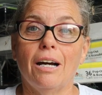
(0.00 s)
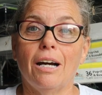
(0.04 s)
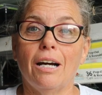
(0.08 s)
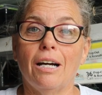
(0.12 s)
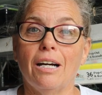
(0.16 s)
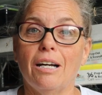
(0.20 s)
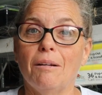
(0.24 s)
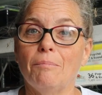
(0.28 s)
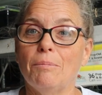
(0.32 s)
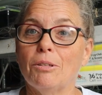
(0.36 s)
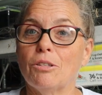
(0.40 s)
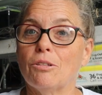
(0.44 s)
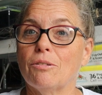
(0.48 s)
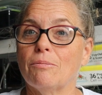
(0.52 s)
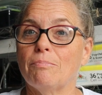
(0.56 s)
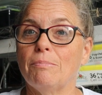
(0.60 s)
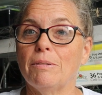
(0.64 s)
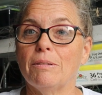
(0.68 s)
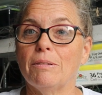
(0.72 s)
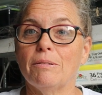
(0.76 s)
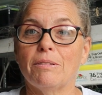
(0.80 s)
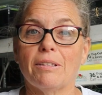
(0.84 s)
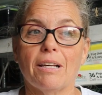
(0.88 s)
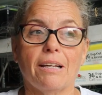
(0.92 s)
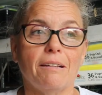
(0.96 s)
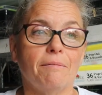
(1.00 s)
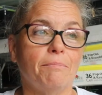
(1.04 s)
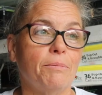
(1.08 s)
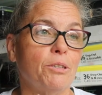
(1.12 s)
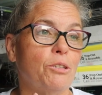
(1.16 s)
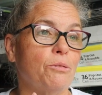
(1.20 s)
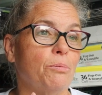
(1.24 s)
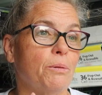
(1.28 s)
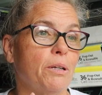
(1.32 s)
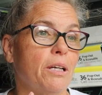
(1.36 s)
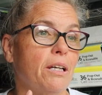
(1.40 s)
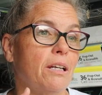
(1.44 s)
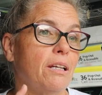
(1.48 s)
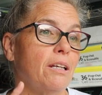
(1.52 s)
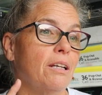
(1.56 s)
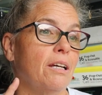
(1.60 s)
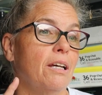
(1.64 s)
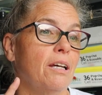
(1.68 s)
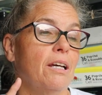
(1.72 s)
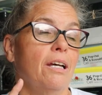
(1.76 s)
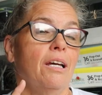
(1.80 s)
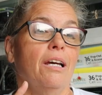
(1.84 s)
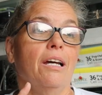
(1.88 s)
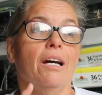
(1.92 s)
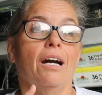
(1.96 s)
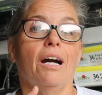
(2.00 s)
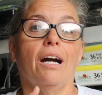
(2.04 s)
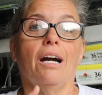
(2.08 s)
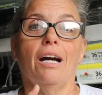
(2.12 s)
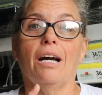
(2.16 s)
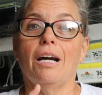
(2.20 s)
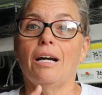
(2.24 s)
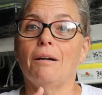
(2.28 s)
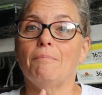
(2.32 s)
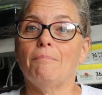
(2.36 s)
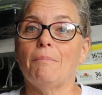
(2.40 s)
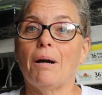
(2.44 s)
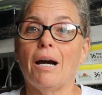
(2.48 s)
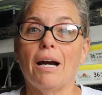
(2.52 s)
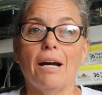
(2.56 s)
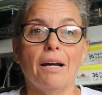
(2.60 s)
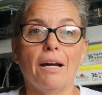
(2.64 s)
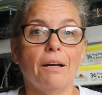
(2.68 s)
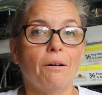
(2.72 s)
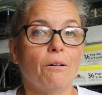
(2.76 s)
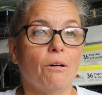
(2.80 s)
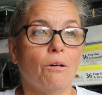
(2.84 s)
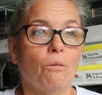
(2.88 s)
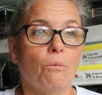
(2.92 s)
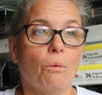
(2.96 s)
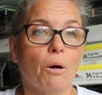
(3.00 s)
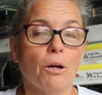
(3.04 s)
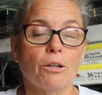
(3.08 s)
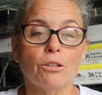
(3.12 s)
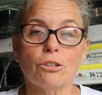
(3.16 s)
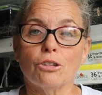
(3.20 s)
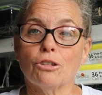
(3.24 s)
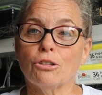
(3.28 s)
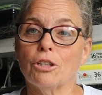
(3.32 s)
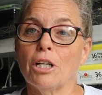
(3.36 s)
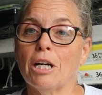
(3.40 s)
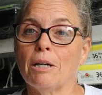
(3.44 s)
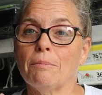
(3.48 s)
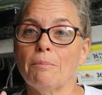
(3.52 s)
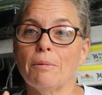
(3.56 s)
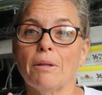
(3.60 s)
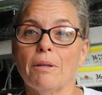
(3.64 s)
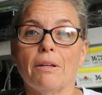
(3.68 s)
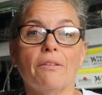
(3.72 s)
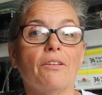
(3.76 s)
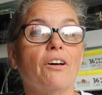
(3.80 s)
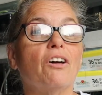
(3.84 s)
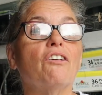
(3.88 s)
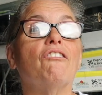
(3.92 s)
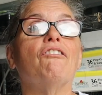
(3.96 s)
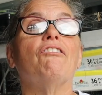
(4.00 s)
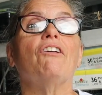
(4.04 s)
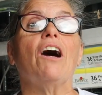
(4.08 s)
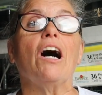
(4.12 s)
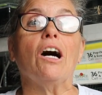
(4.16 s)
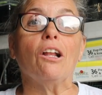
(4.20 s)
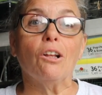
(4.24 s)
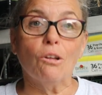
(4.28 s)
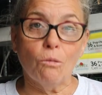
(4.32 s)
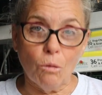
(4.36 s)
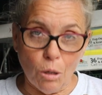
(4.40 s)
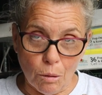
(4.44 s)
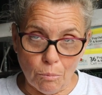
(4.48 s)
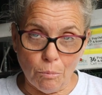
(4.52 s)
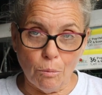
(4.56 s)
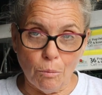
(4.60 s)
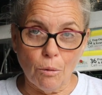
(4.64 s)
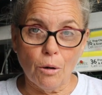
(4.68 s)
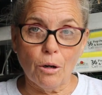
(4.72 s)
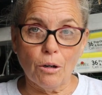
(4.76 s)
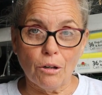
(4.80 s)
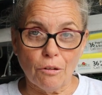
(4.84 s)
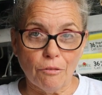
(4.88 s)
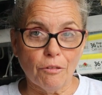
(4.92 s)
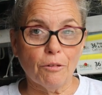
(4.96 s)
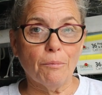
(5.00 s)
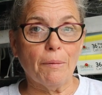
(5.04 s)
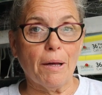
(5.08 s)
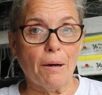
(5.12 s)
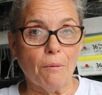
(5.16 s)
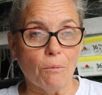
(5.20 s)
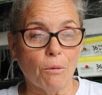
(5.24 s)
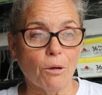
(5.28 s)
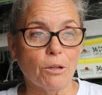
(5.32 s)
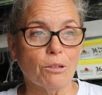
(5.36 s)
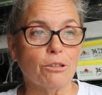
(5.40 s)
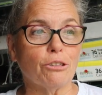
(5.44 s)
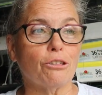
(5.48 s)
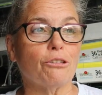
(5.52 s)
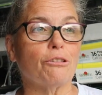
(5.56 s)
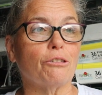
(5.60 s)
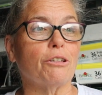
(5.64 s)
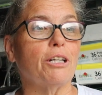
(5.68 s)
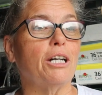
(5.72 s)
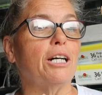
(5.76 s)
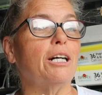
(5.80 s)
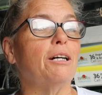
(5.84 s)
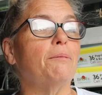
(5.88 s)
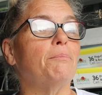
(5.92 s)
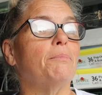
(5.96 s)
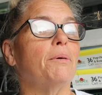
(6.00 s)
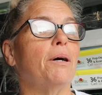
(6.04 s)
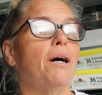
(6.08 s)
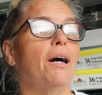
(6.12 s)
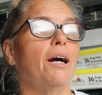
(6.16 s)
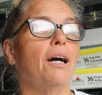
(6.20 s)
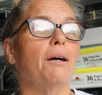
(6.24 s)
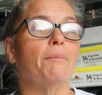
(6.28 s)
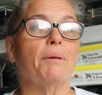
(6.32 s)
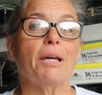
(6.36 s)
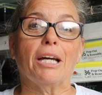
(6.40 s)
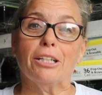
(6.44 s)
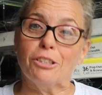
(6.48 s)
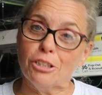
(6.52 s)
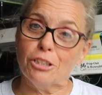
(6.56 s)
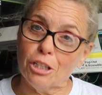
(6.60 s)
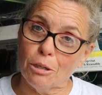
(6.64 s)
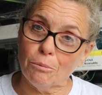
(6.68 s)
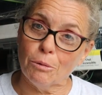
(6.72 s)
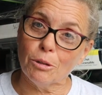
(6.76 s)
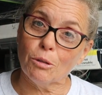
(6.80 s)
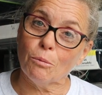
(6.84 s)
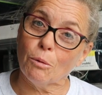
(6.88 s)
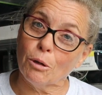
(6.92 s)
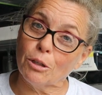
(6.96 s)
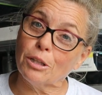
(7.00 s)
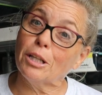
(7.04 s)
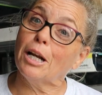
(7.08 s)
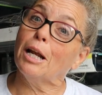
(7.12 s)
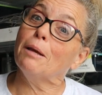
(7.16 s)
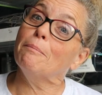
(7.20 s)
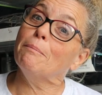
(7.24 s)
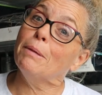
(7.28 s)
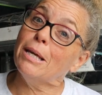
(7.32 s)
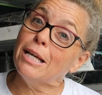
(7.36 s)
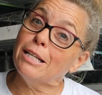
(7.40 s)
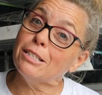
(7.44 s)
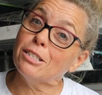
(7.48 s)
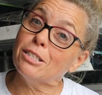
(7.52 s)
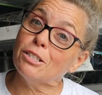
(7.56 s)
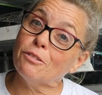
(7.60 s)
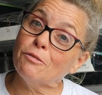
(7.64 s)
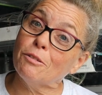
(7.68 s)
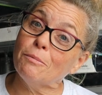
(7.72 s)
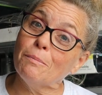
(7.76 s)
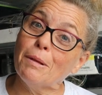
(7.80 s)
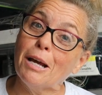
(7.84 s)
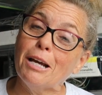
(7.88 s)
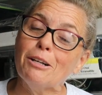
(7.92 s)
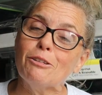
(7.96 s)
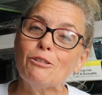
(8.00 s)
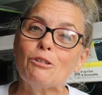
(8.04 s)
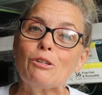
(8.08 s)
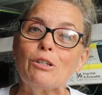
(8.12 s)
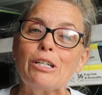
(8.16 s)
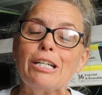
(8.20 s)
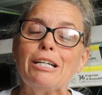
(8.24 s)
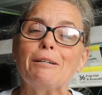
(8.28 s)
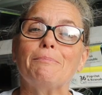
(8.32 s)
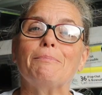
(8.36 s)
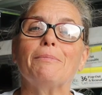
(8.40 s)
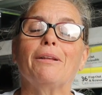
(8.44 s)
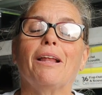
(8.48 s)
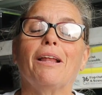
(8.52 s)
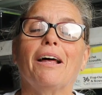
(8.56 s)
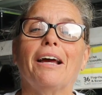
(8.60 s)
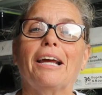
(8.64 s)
Between my work trip, the follow-up work from that work trip, catching up with the work that I missed from that trip,